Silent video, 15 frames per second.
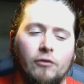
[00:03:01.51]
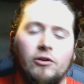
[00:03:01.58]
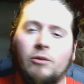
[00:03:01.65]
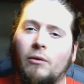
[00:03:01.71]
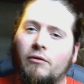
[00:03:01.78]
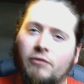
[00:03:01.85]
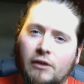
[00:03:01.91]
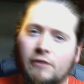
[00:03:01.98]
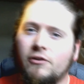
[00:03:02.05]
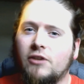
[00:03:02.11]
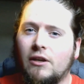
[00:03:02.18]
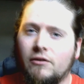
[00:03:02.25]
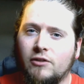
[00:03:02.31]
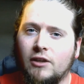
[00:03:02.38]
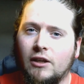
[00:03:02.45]
then obviously when FIFA
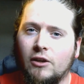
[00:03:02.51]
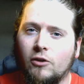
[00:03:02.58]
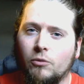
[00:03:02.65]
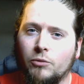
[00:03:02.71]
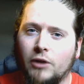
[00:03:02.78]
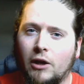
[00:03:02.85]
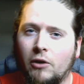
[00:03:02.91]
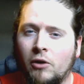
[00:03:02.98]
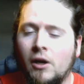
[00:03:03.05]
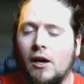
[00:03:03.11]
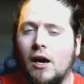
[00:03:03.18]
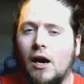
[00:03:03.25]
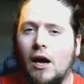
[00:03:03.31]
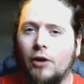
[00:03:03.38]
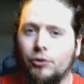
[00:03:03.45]
17 comes out,
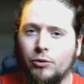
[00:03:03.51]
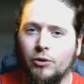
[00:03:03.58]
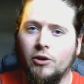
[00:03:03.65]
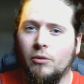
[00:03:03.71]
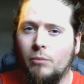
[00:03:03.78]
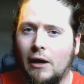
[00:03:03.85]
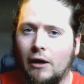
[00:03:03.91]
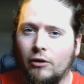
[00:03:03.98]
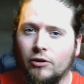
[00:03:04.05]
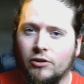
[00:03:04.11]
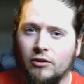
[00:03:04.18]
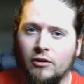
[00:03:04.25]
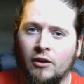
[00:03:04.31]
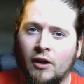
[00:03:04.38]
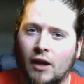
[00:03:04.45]
I'll do a
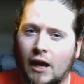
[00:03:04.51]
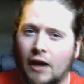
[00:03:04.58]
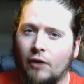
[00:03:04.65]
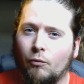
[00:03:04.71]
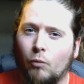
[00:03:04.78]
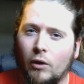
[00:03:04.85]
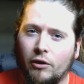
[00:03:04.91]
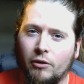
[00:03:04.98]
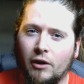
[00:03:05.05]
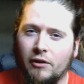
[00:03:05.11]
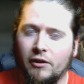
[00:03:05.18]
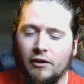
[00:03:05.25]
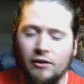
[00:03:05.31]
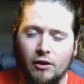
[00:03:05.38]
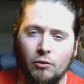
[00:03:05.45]
comparison and of whether I
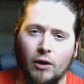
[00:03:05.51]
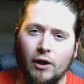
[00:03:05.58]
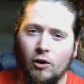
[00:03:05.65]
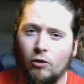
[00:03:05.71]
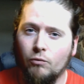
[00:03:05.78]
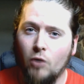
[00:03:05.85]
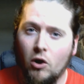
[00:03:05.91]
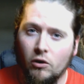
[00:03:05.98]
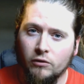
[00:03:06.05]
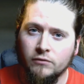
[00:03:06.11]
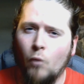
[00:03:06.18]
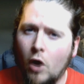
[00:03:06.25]
think they're right or wrong.